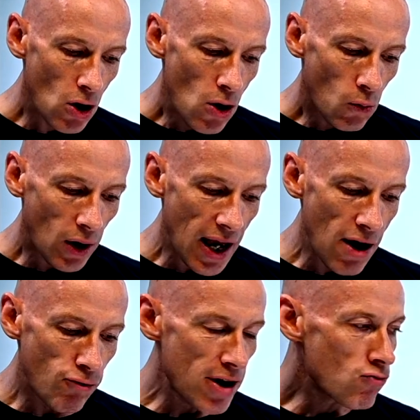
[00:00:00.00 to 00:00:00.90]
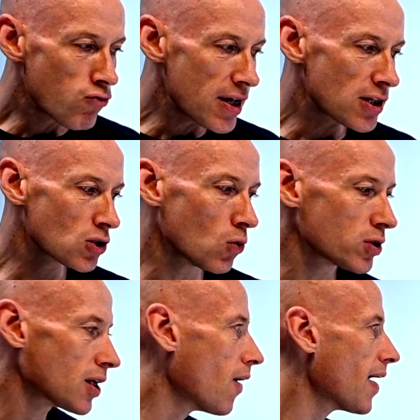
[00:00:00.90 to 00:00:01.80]
Well, every
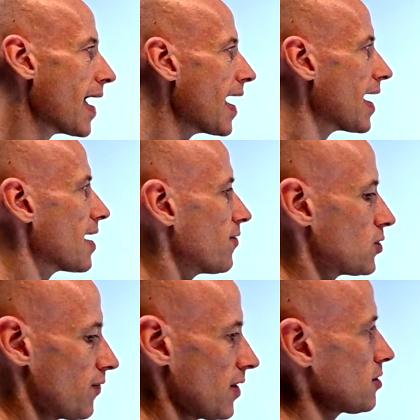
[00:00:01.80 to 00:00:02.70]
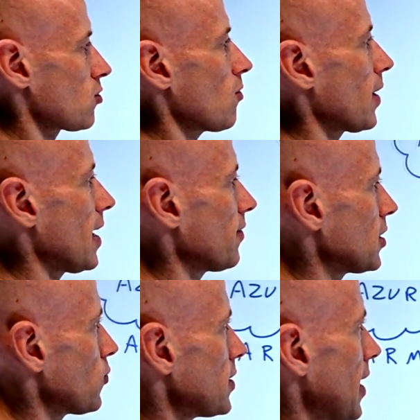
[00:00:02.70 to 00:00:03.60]
resource I have, so if I scroll out this
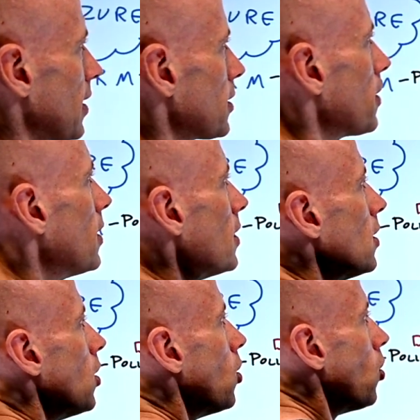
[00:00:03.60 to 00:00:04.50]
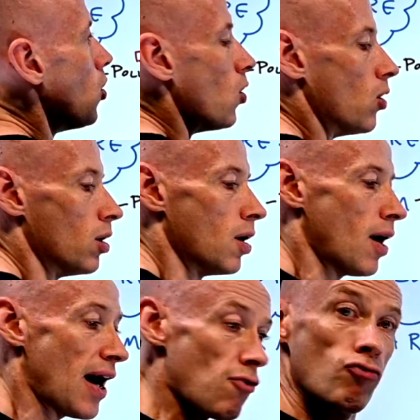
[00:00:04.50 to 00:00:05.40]
for a second, I
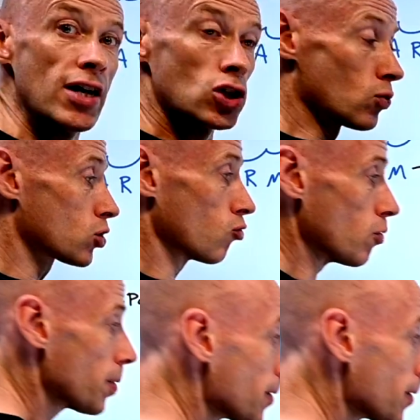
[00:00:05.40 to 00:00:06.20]
have a resource group.